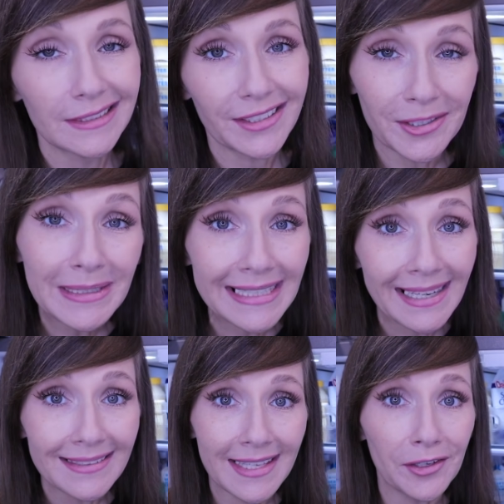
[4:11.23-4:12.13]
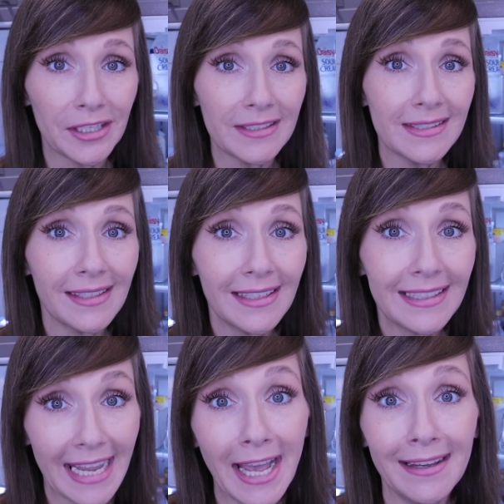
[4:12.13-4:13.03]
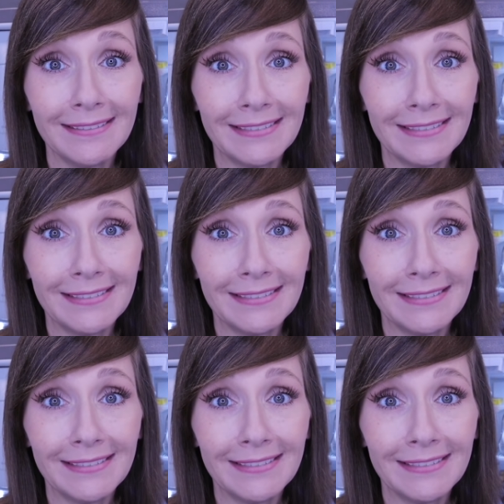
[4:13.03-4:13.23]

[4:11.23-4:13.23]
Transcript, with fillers: It's gonna be diet sodas. Yeah,